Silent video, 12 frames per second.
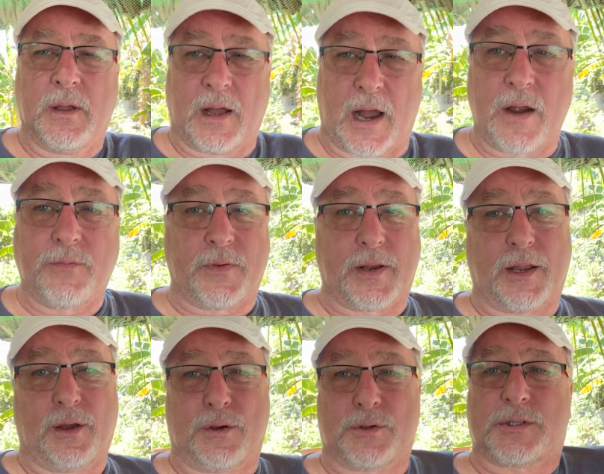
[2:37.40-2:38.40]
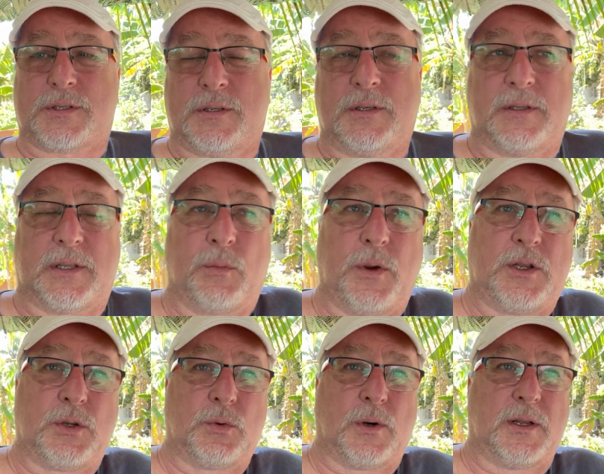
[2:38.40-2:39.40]
videos that we
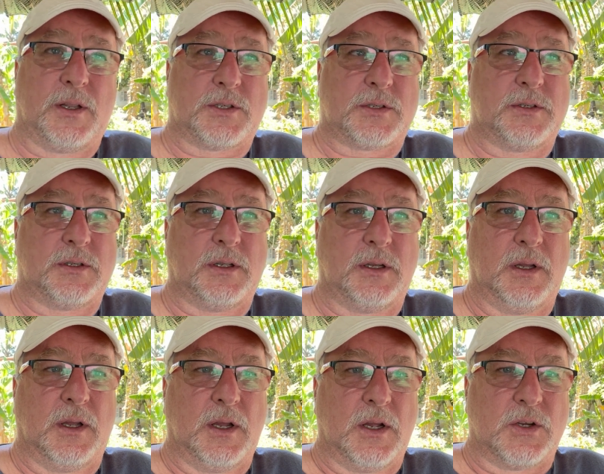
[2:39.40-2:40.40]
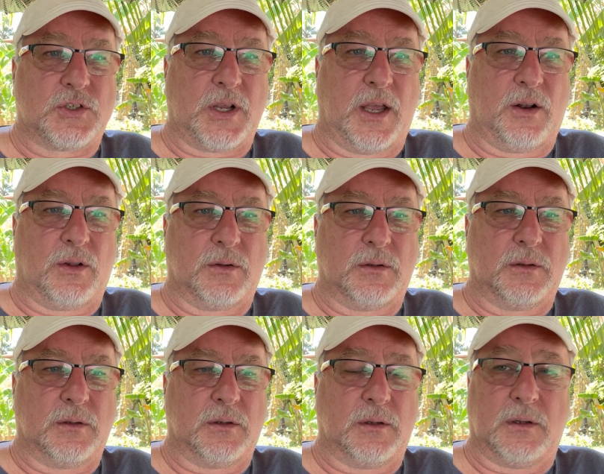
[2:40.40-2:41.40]
do on this channel
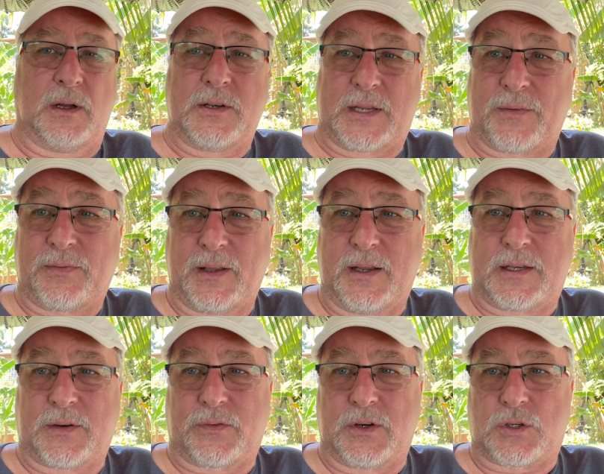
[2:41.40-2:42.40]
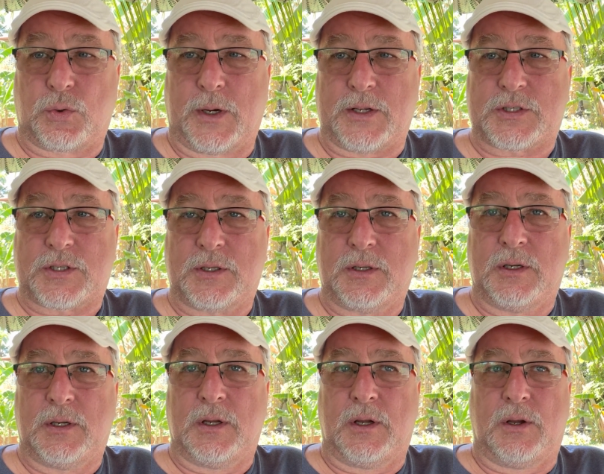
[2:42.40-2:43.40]
are definitely a different twist
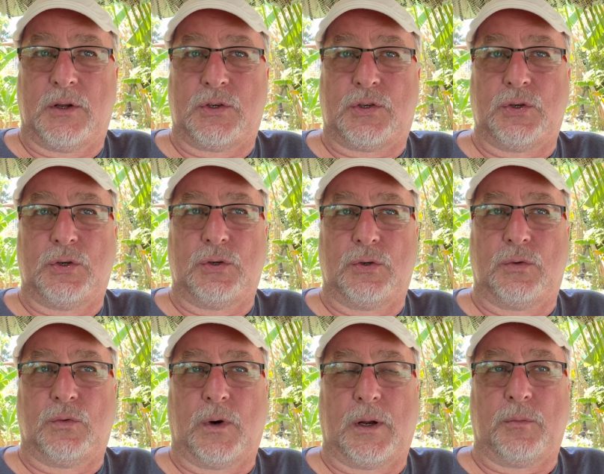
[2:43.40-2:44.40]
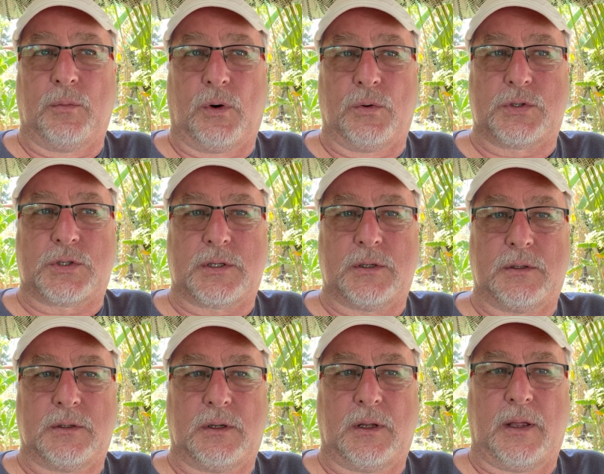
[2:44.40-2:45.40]
to what most
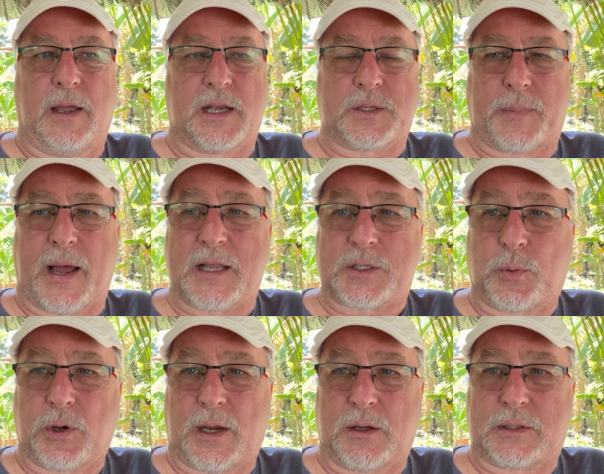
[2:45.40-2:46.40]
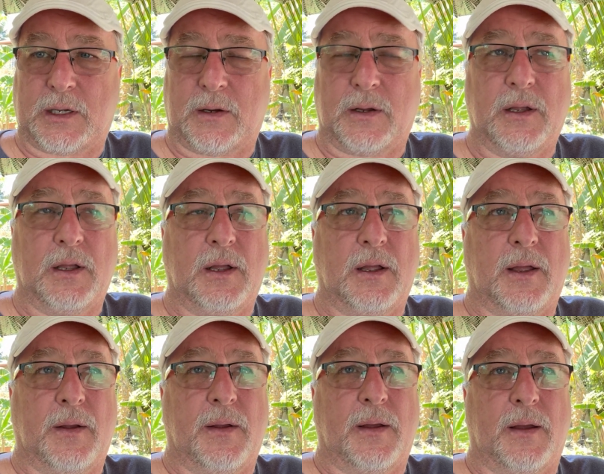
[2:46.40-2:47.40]
expats put out there.
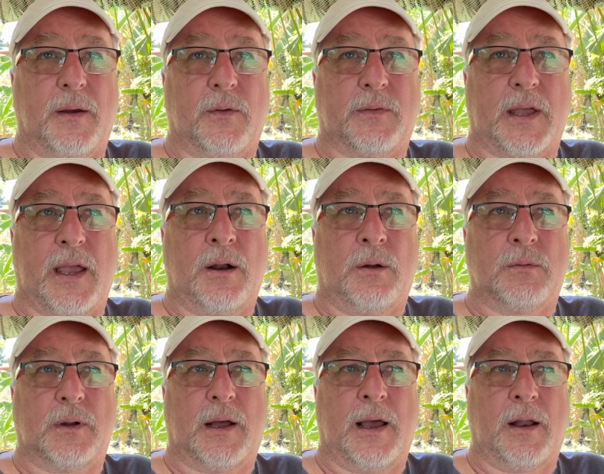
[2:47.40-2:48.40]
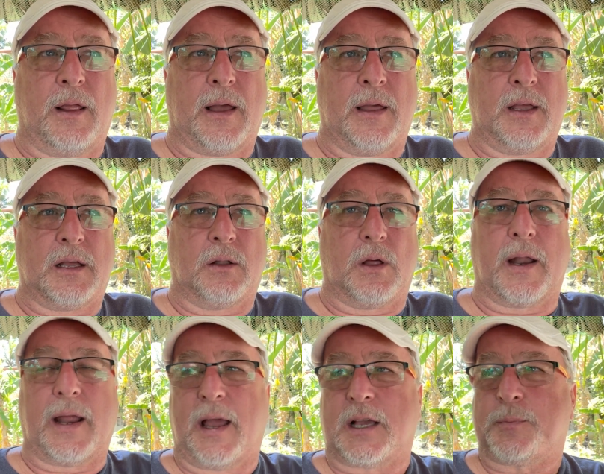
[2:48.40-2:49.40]
I think a lot of
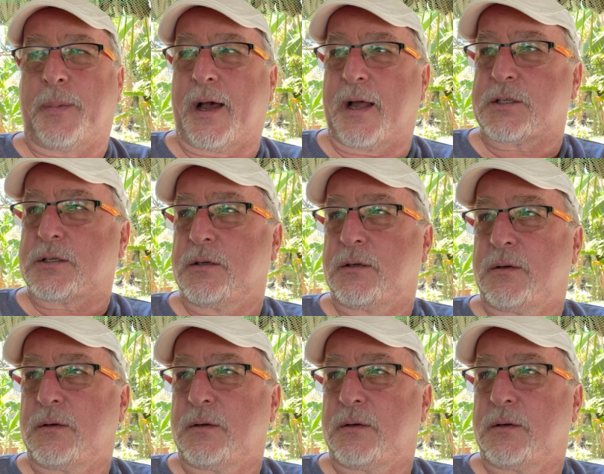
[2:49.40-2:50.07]
expats